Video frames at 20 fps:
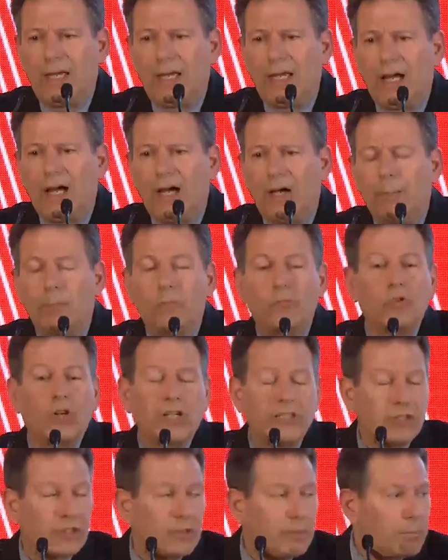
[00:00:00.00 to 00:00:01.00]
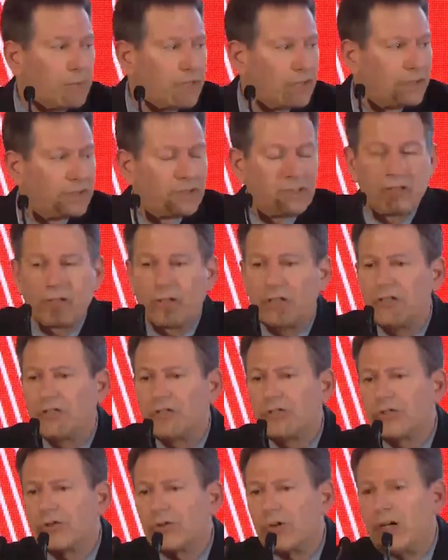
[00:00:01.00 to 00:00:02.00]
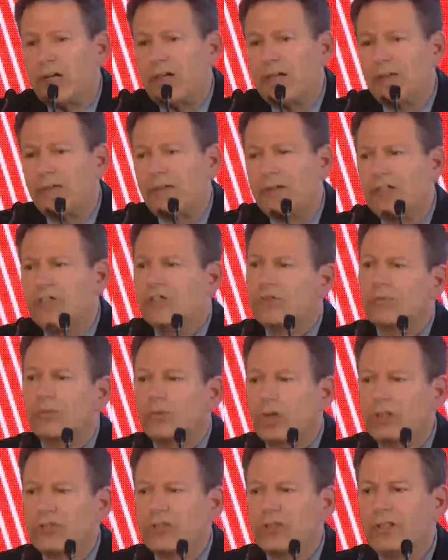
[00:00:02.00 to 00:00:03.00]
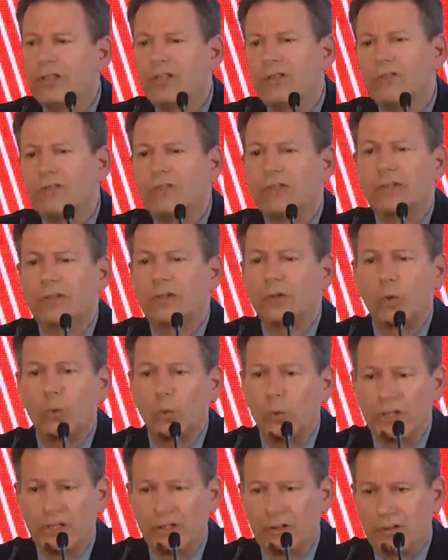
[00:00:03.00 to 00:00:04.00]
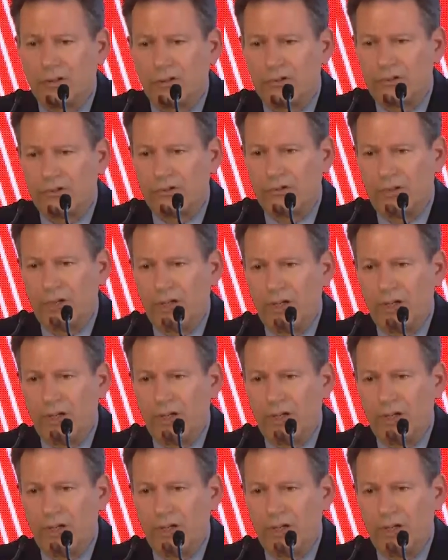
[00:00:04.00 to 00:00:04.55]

um, Russian military strength, is Russian internal weakness.